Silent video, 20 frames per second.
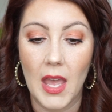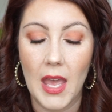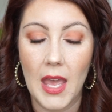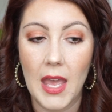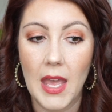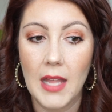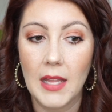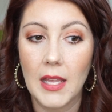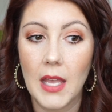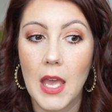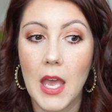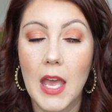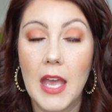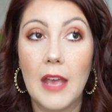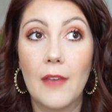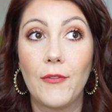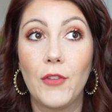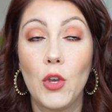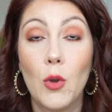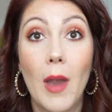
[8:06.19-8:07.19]

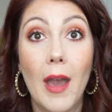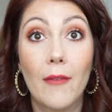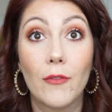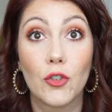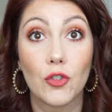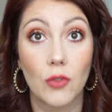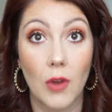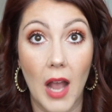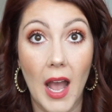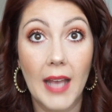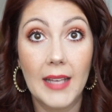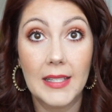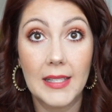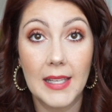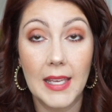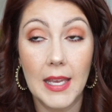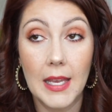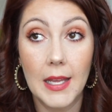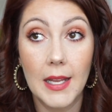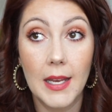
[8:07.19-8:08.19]
If you have dry
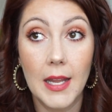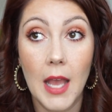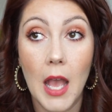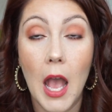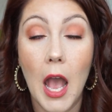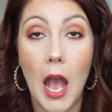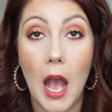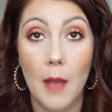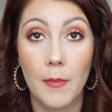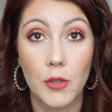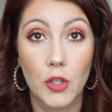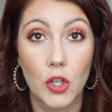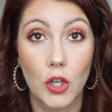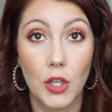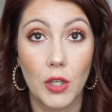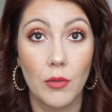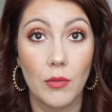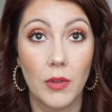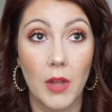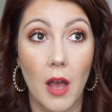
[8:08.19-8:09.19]
skin, I'm sure
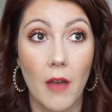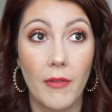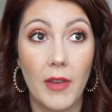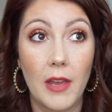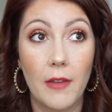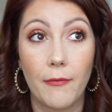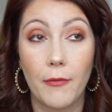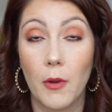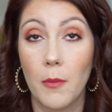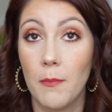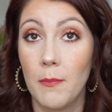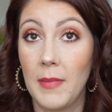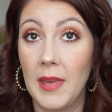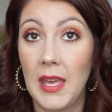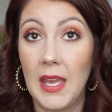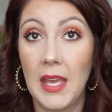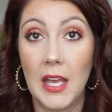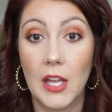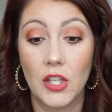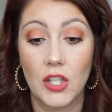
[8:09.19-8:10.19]
you love it. For
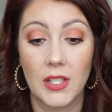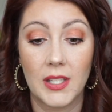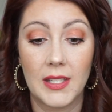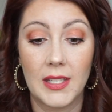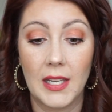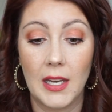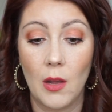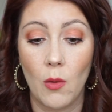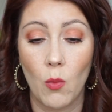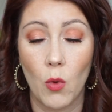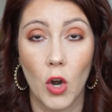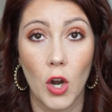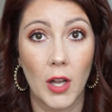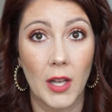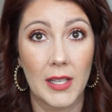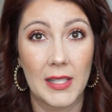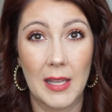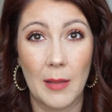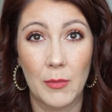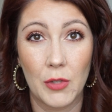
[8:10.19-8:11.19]
me, it just didn't work
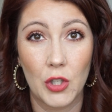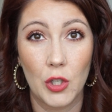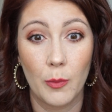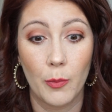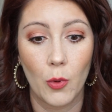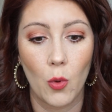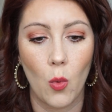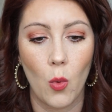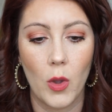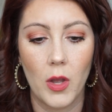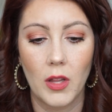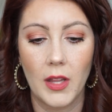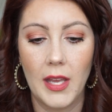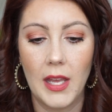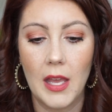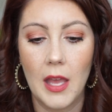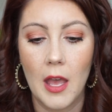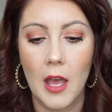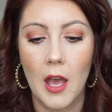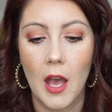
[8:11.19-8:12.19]
because I'm super
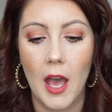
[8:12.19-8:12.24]
oily.